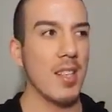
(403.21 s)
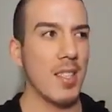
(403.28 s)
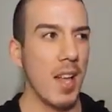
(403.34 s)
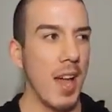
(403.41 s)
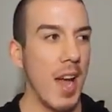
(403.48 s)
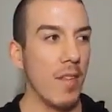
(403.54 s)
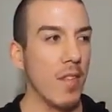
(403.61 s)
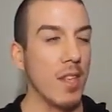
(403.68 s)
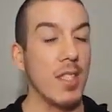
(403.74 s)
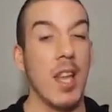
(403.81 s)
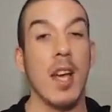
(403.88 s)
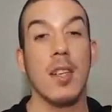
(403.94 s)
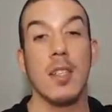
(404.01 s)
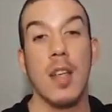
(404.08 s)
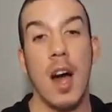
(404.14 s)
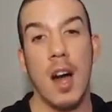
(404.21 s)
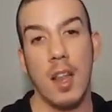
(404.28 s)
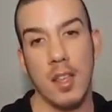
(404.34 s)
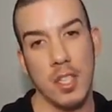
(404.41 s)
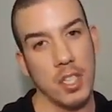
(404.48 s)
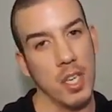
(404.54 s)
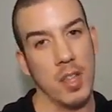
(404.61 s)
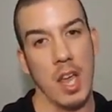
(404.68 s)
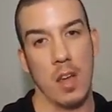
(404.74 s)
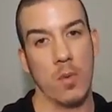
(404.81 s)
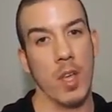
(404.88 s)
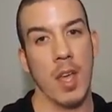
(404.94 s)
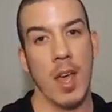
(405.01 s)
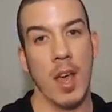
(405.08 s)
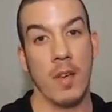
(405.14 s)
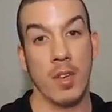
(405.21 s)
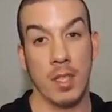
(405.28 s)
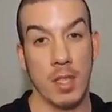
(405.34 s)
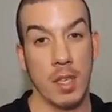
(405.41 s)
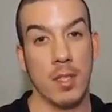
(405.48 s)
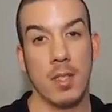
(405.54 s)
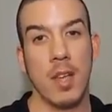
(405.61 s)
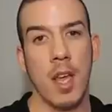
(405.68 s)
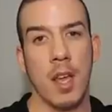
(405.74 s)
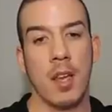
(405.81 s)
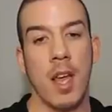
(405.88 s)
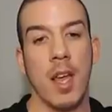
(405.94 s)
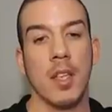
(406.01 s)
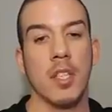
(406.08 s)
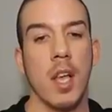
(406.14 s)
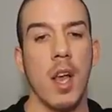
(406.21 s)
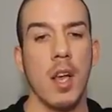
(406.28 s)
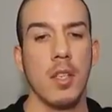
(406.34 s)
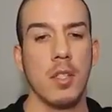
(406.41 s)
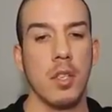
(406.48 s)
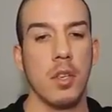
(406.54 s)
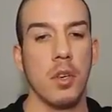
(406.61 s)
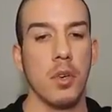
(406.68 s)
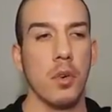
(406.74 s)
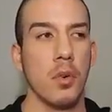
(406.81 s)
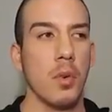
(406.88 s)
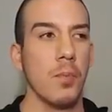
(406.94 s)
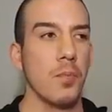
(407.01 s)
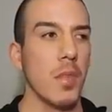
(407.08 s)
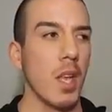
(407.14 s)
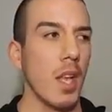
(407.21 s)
To have the technology that we have in this day and age to